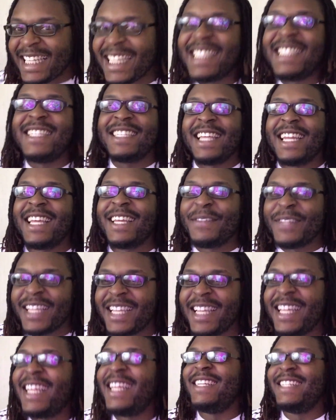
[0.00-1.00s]
This looks kind of
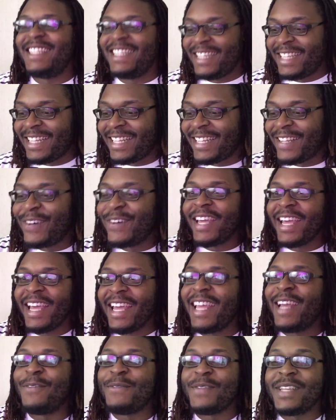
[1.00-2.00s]
good.
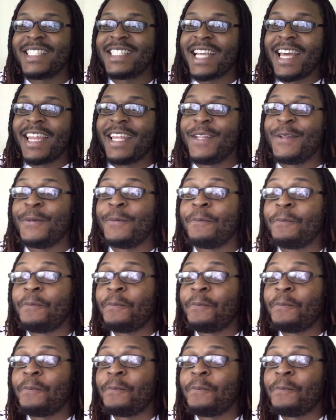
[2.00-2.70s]
Okay, I'm excited.